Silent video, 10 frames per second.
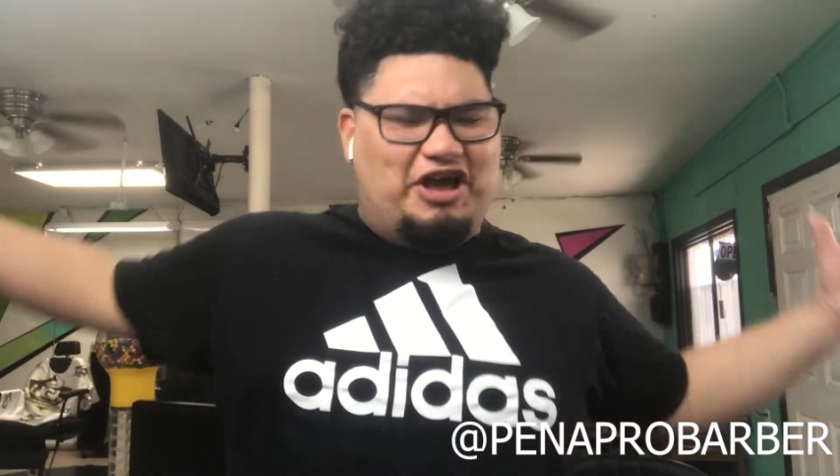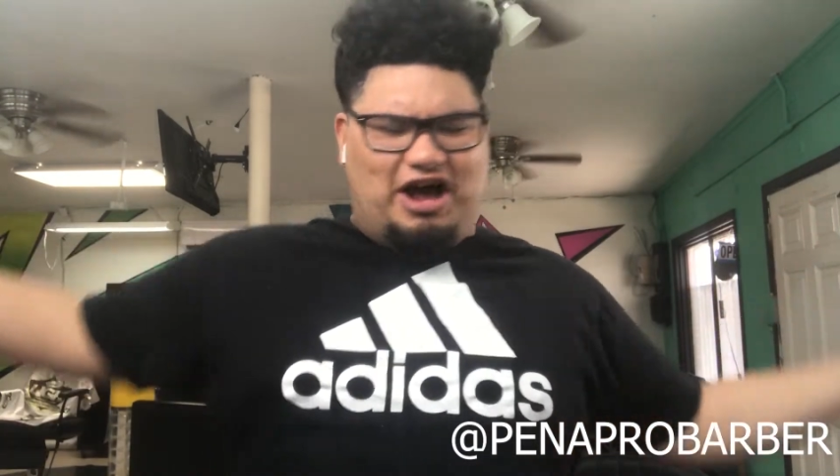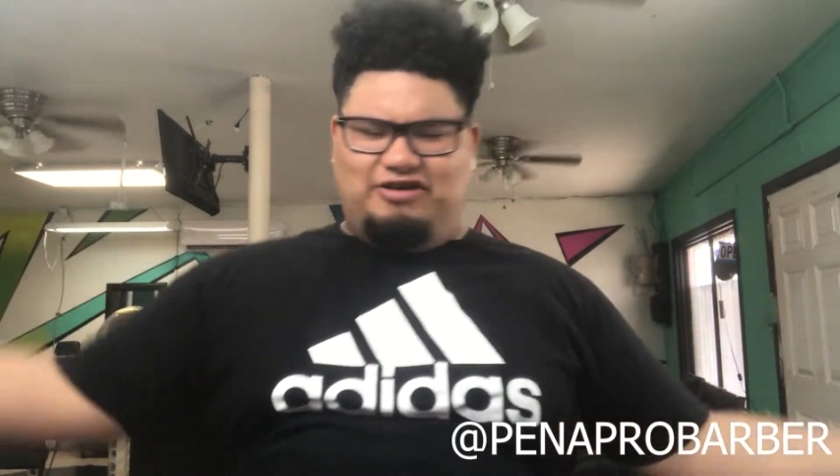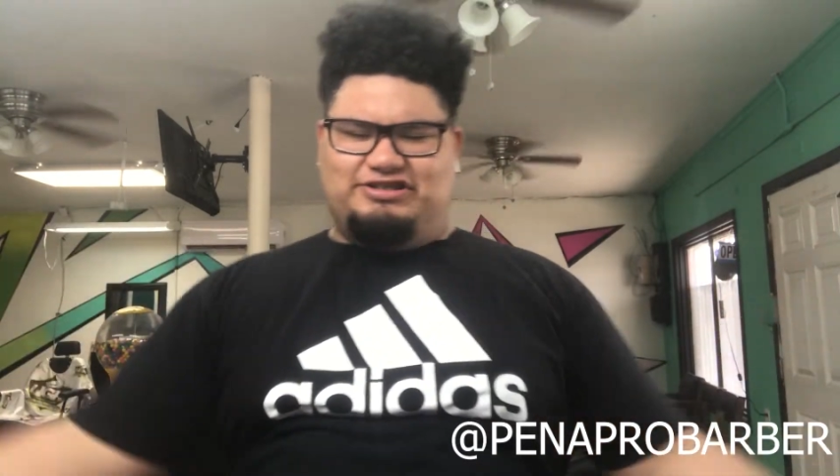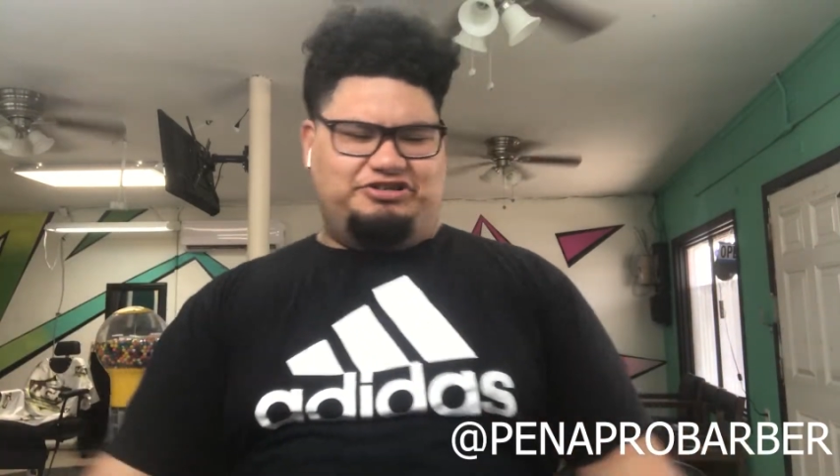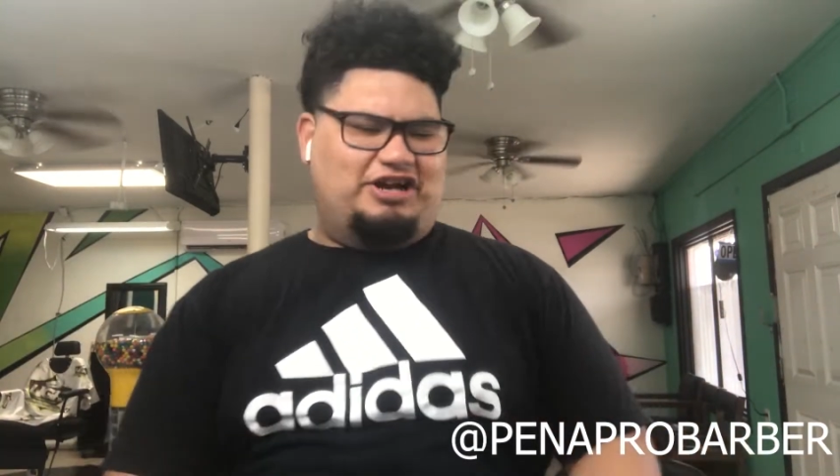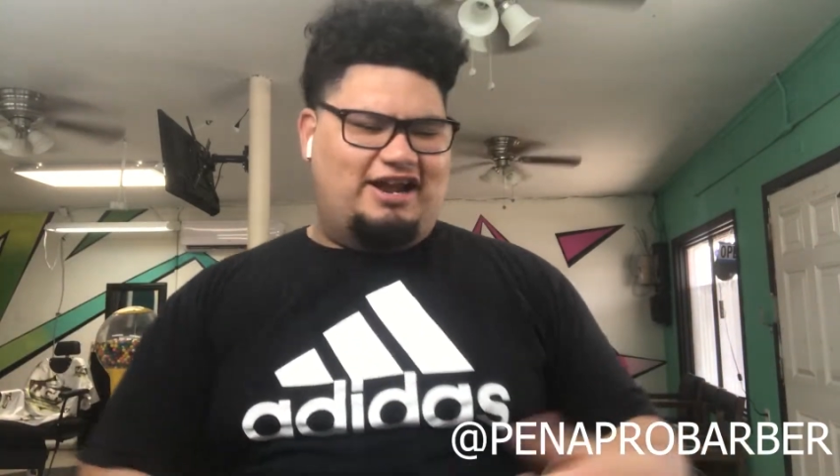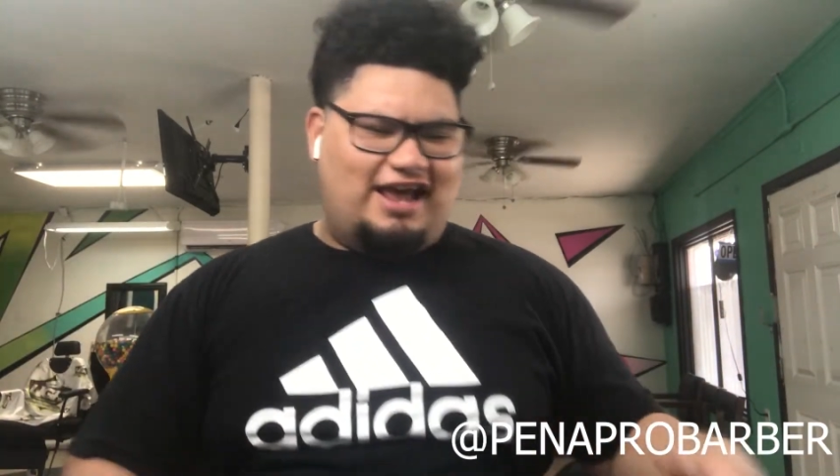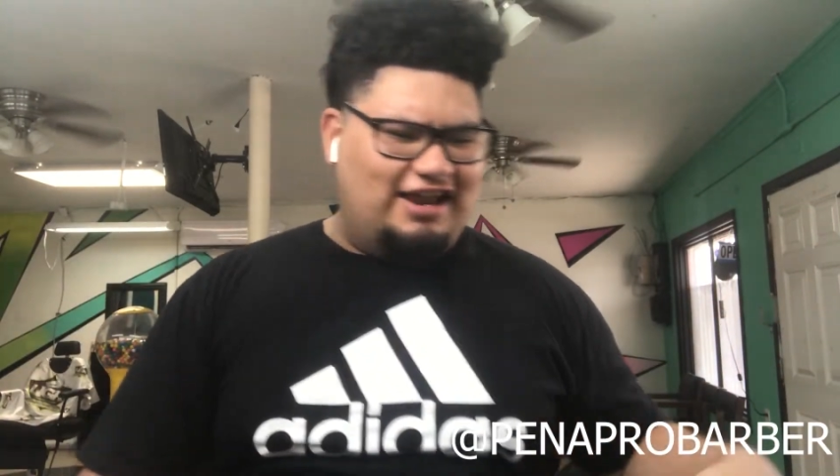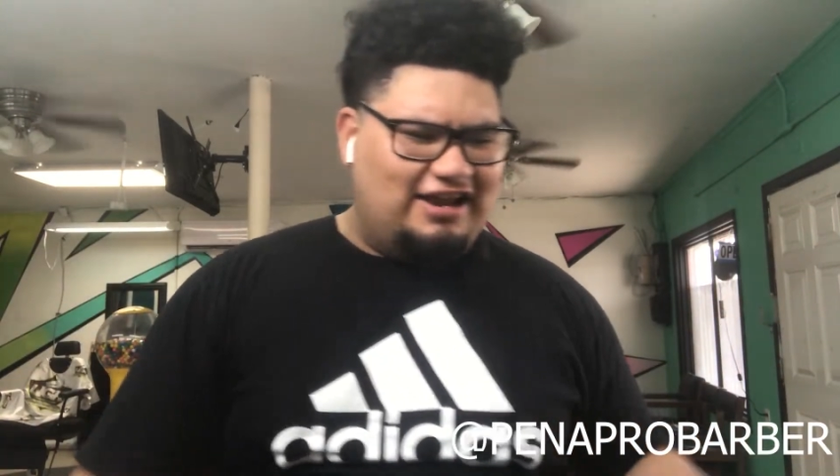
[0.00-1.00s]
I was there trying
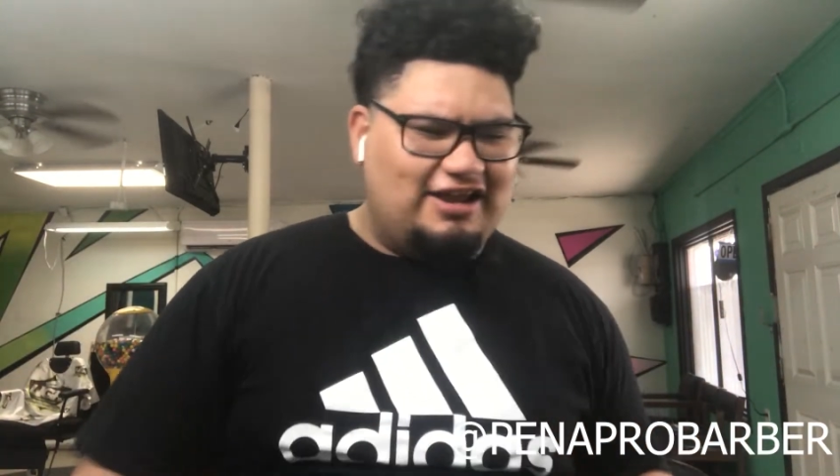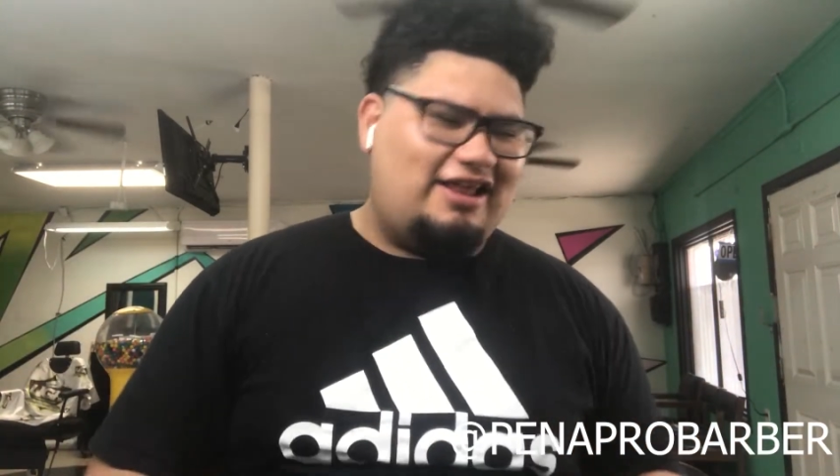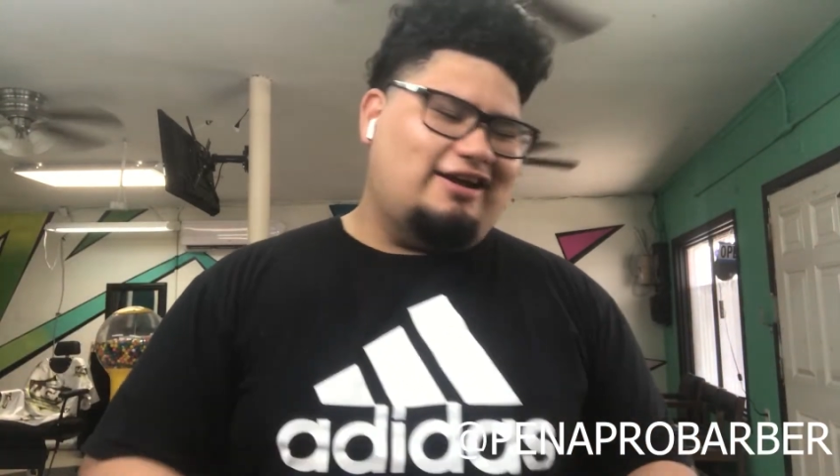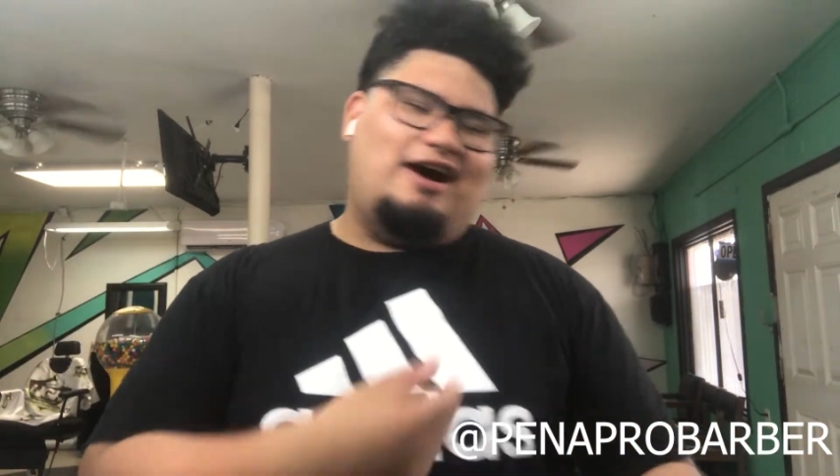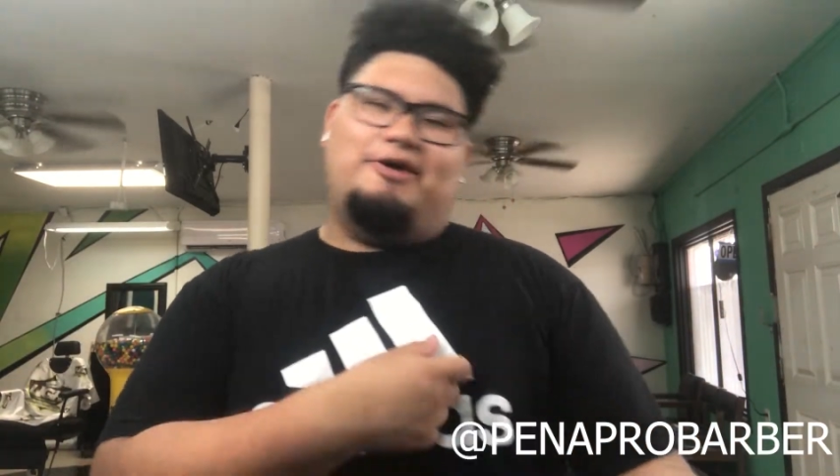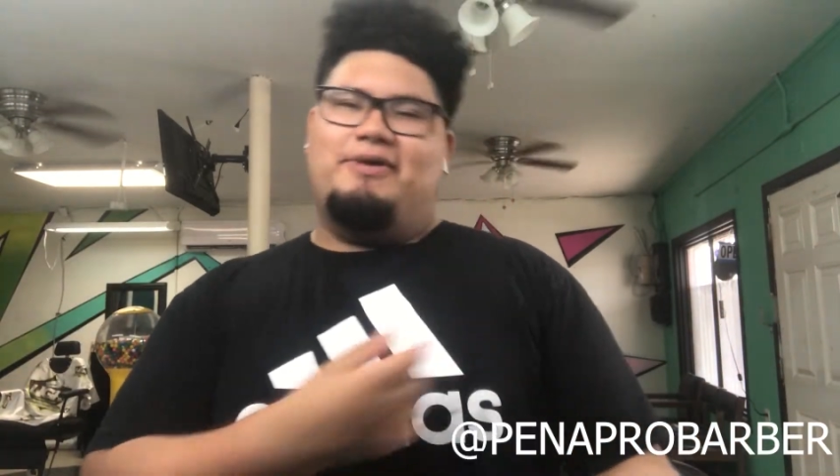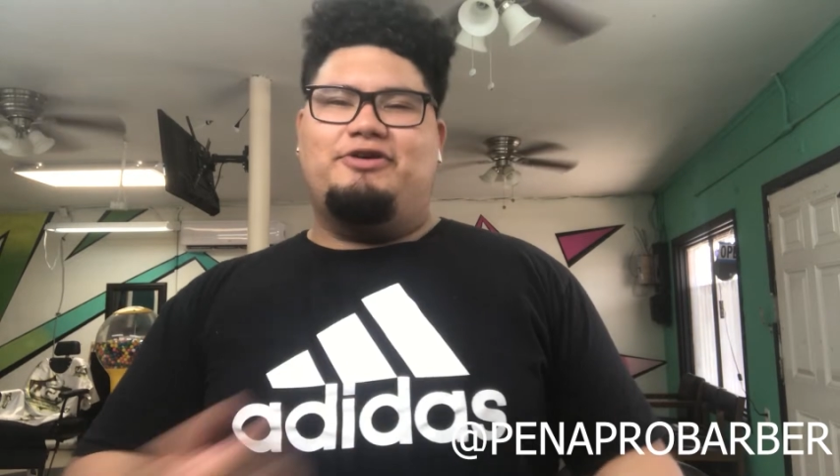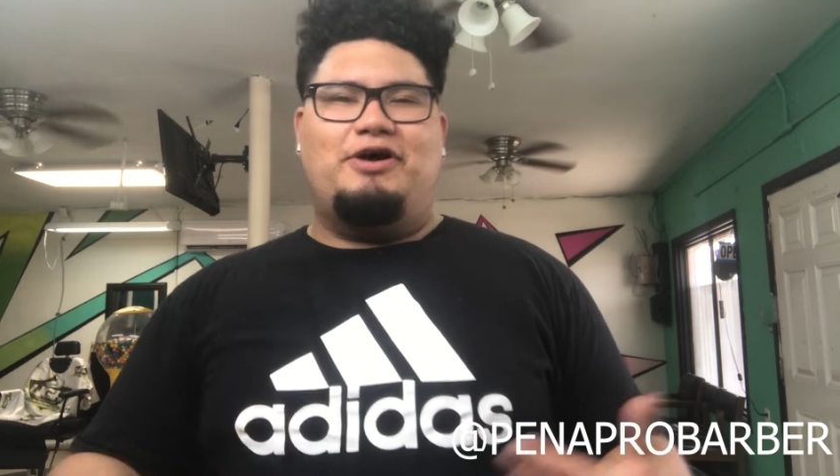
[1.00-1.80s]
to edit it, like, oh man,